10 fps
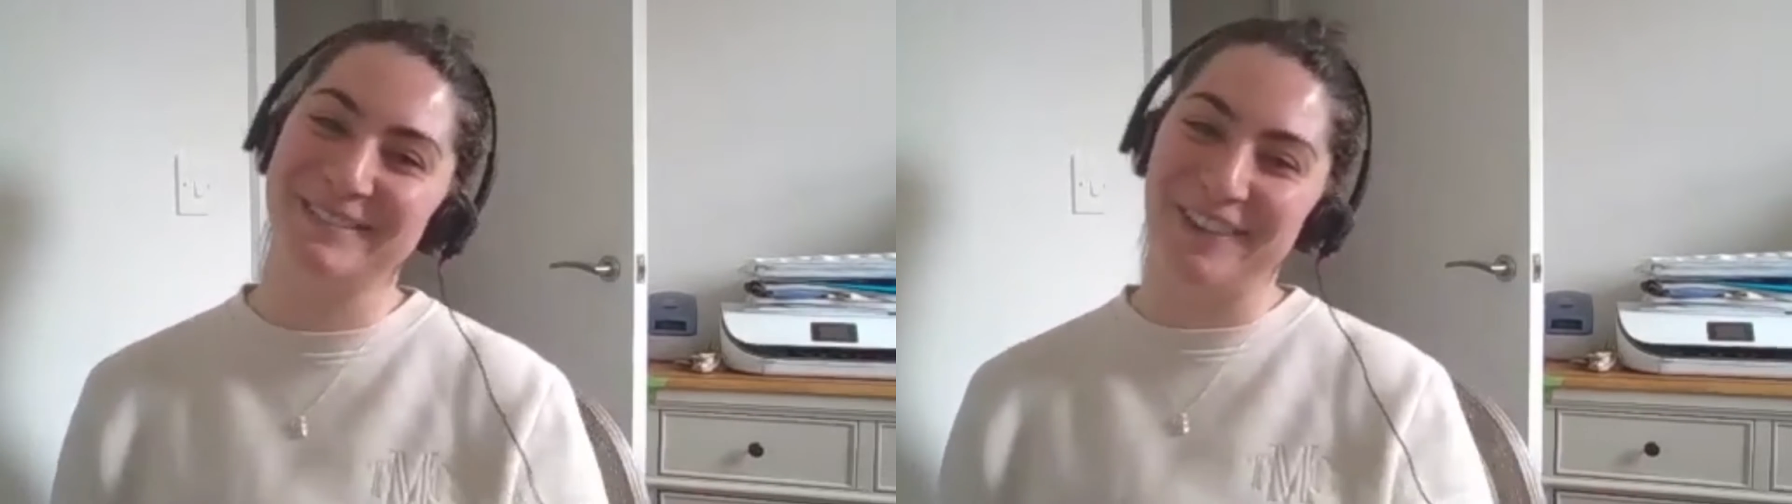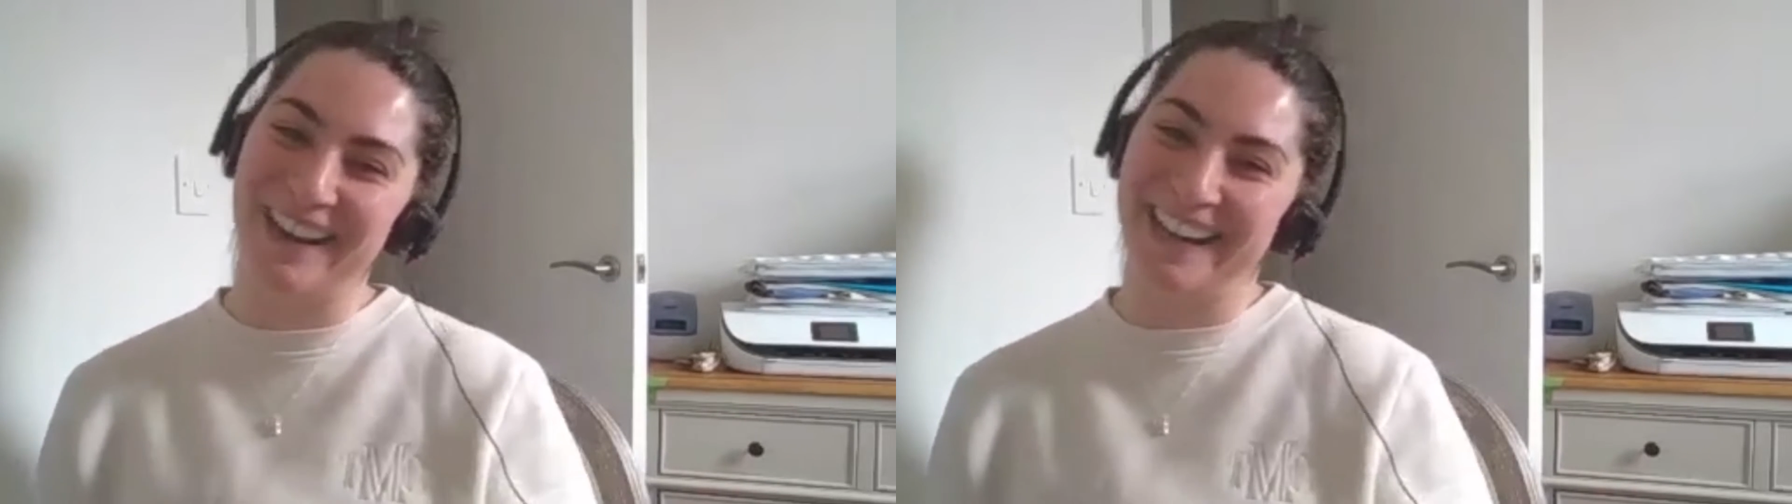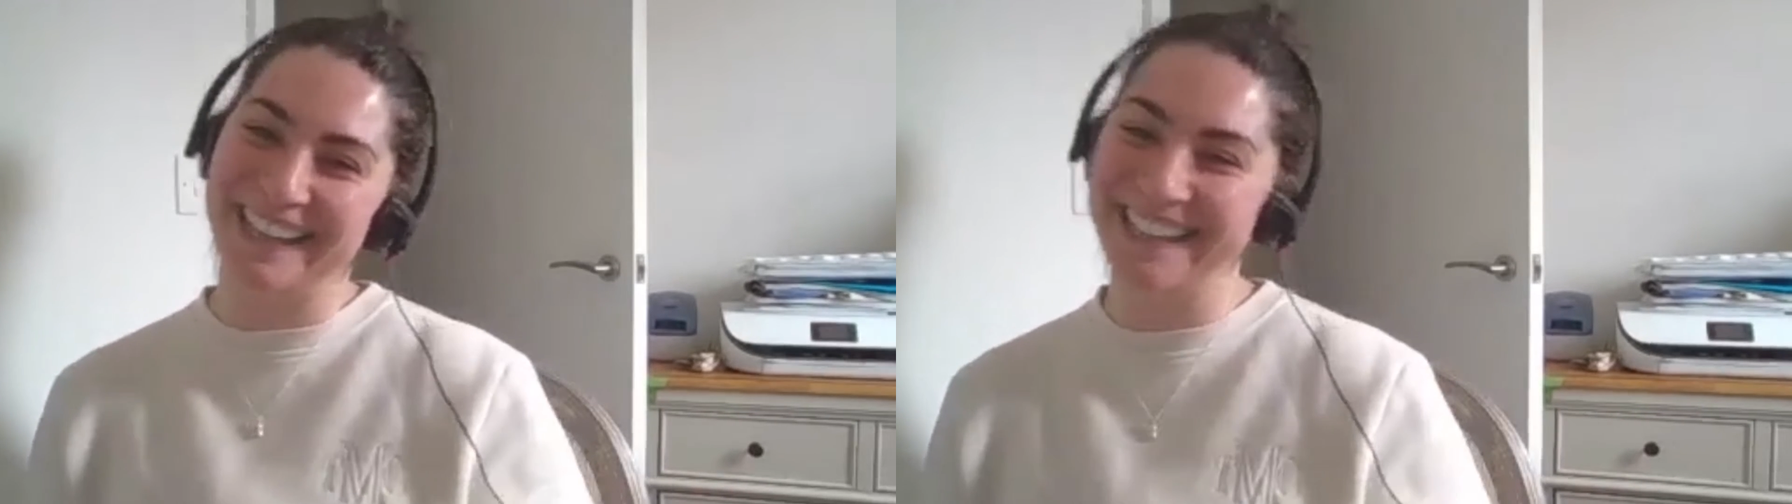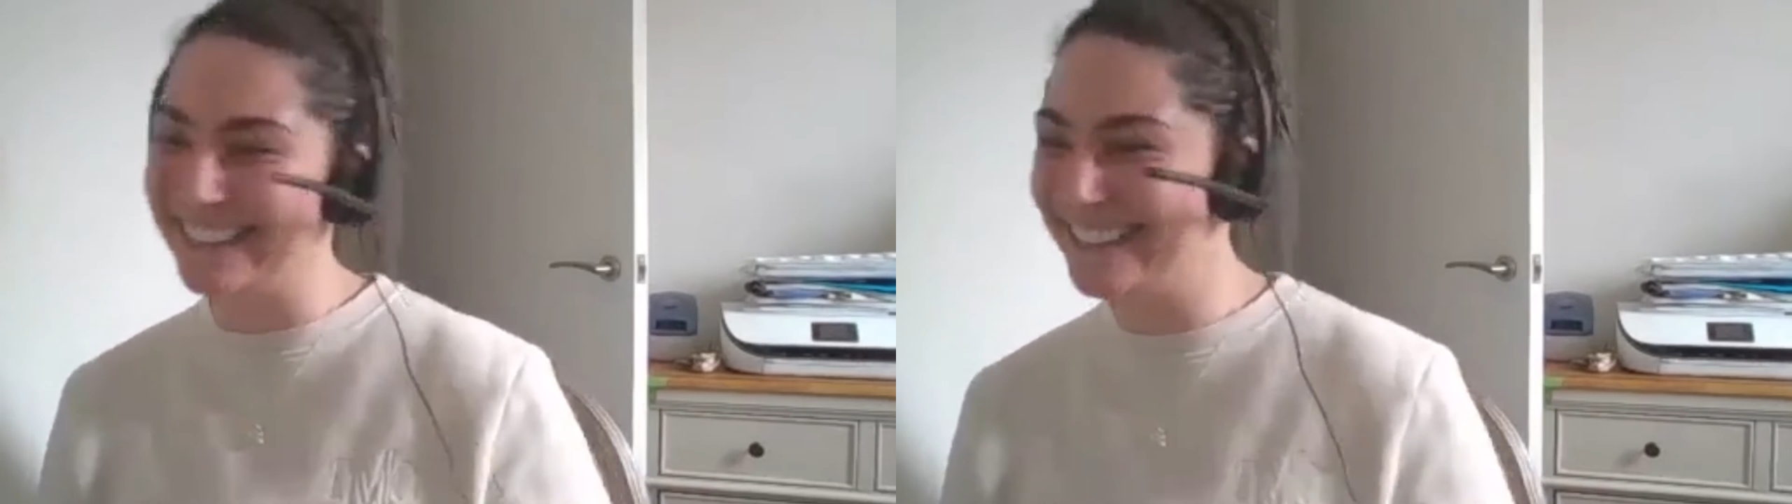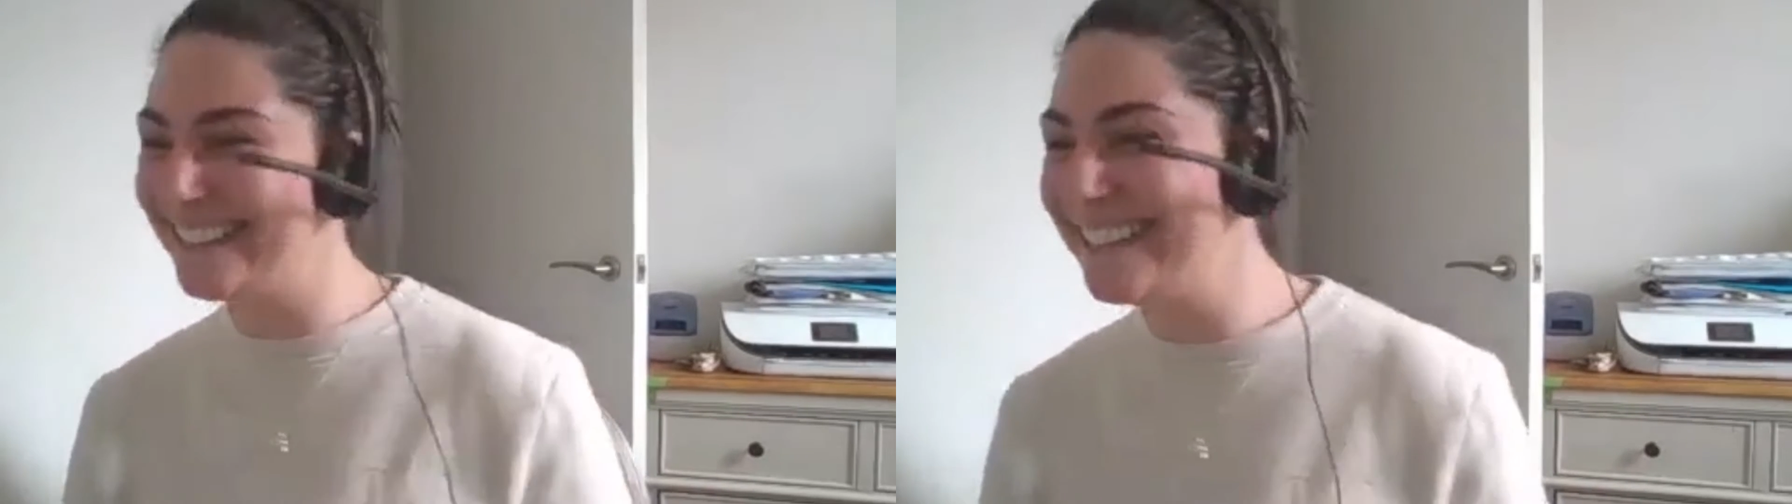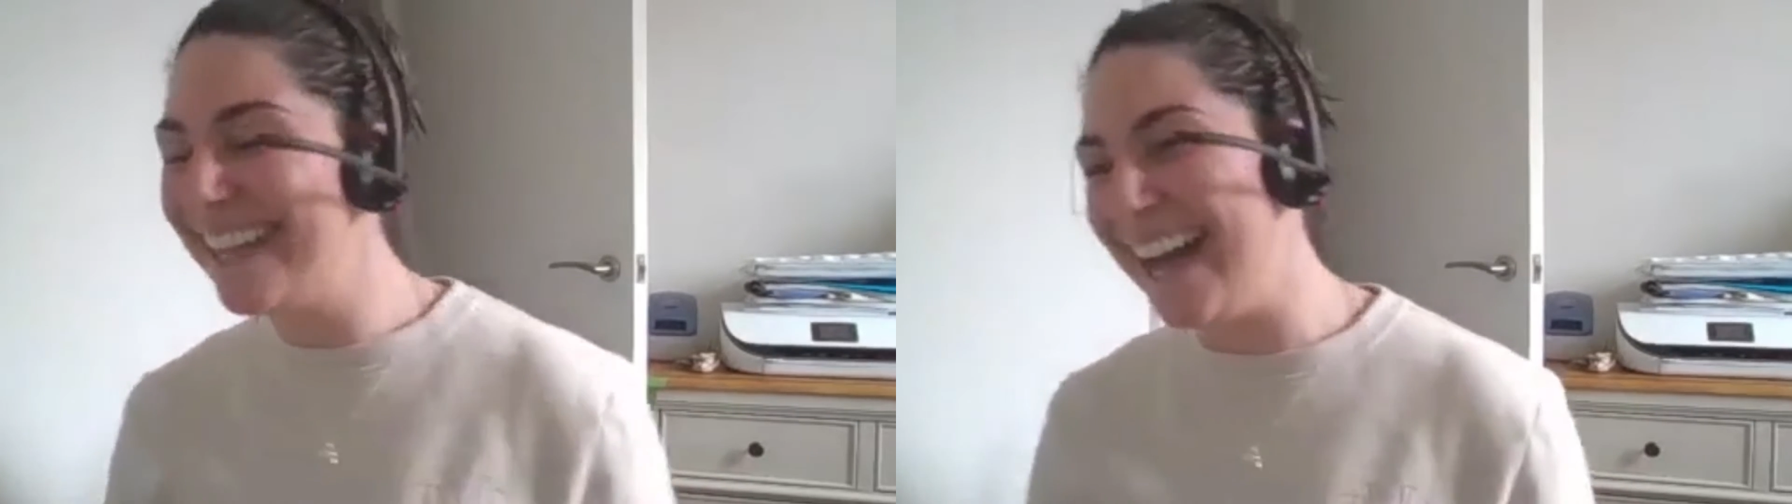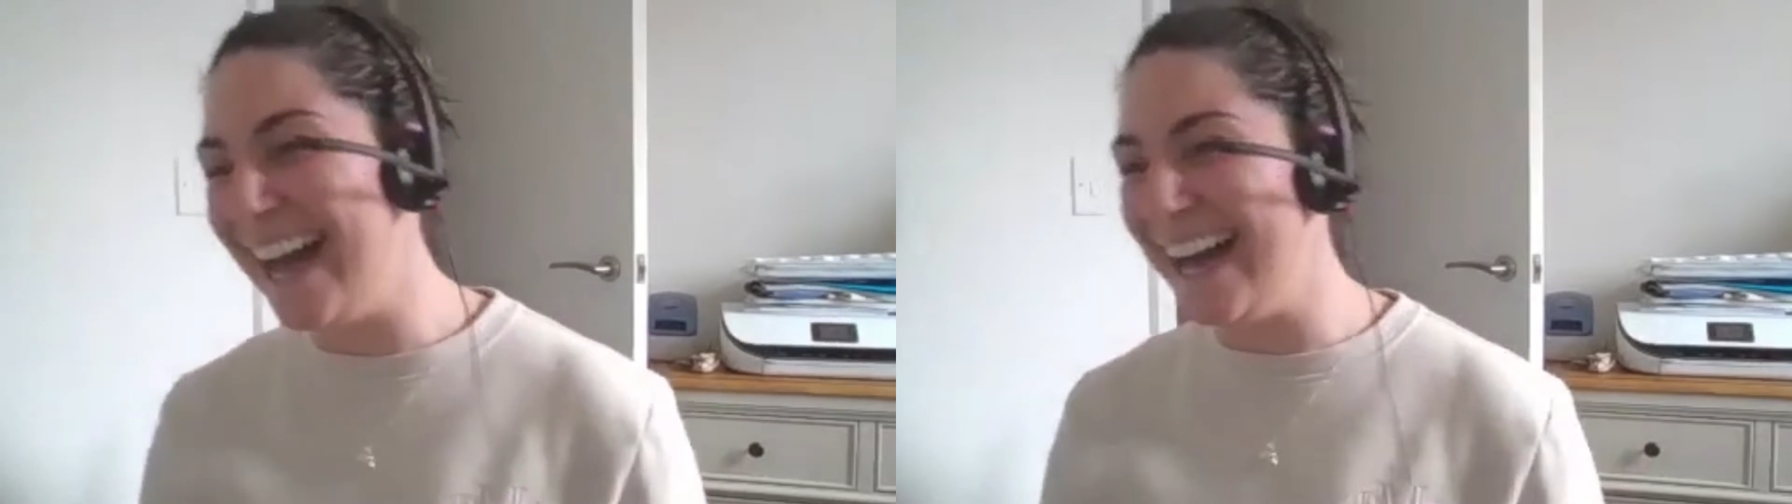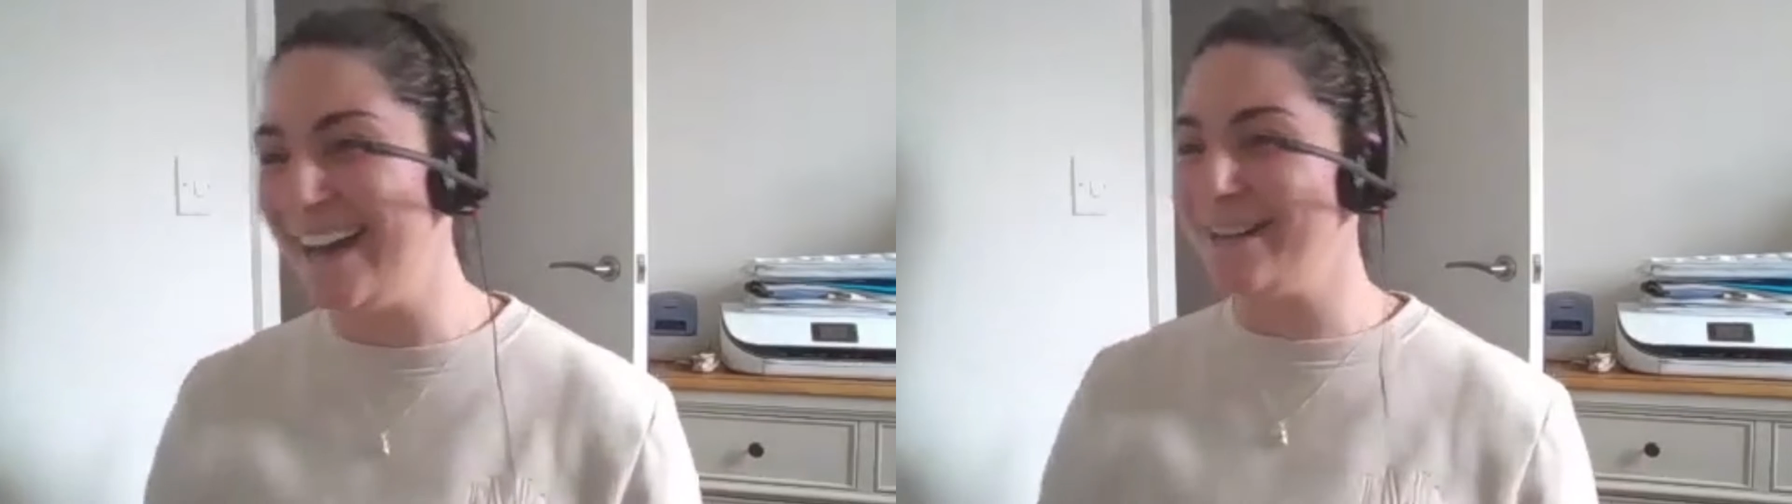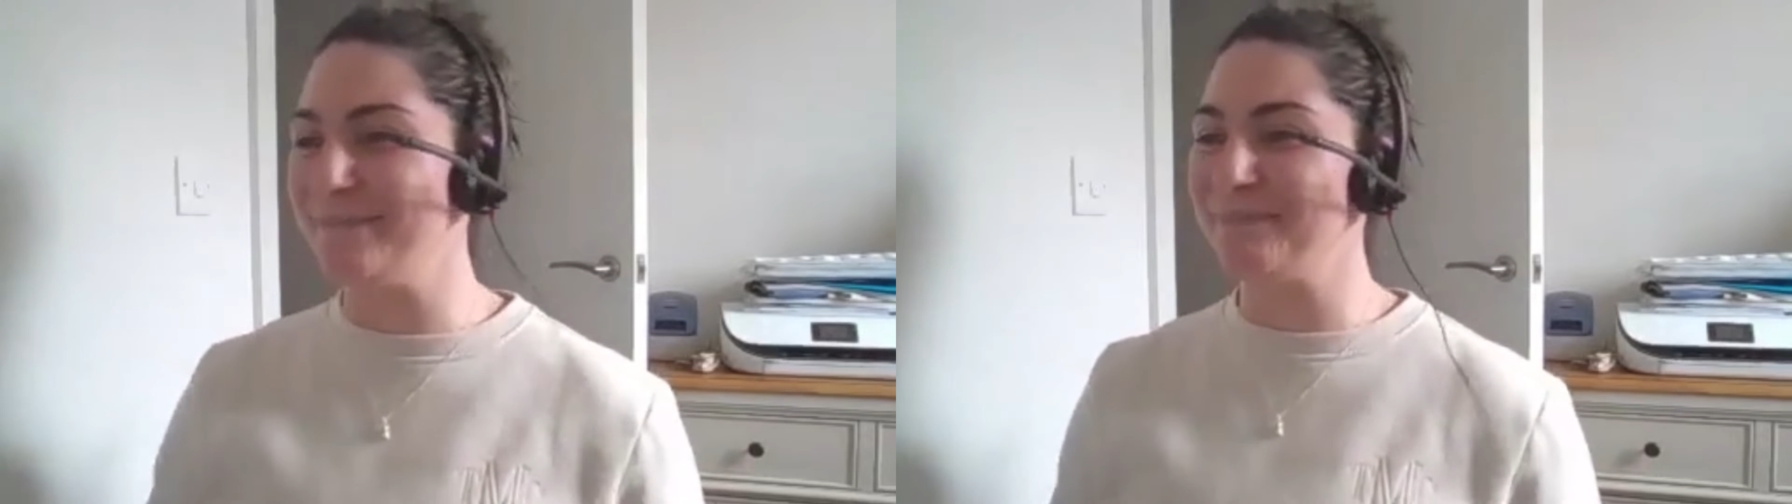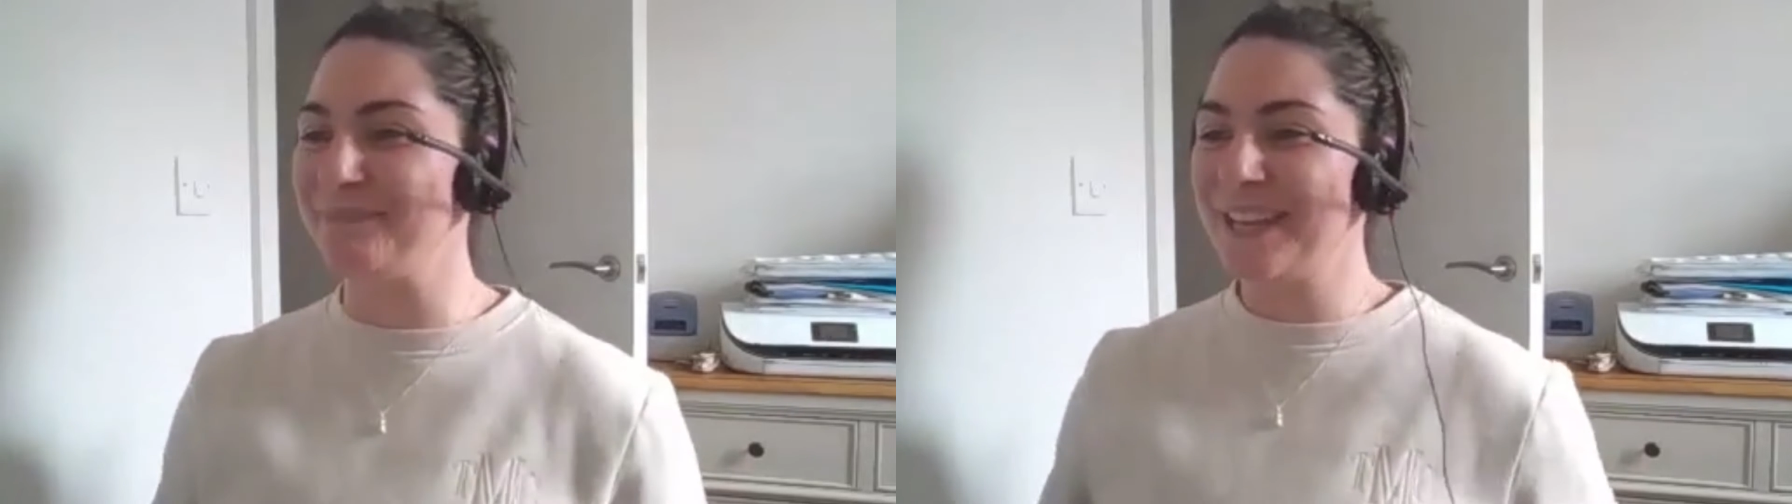
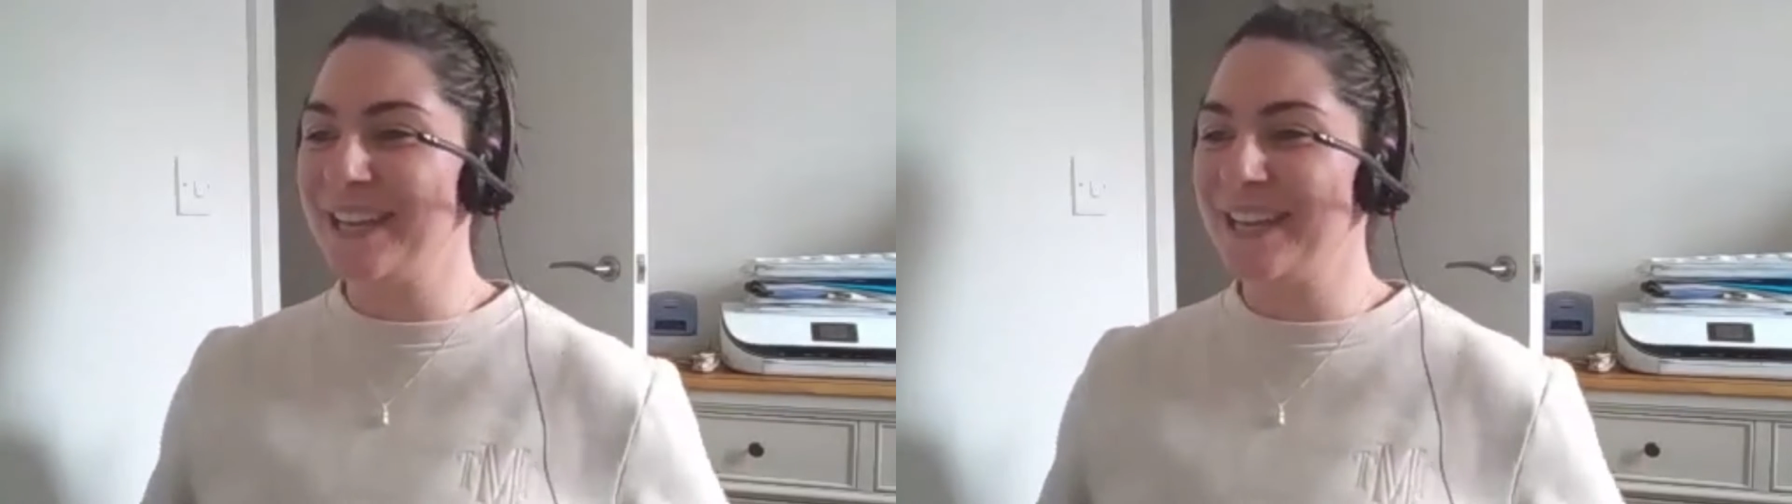wine.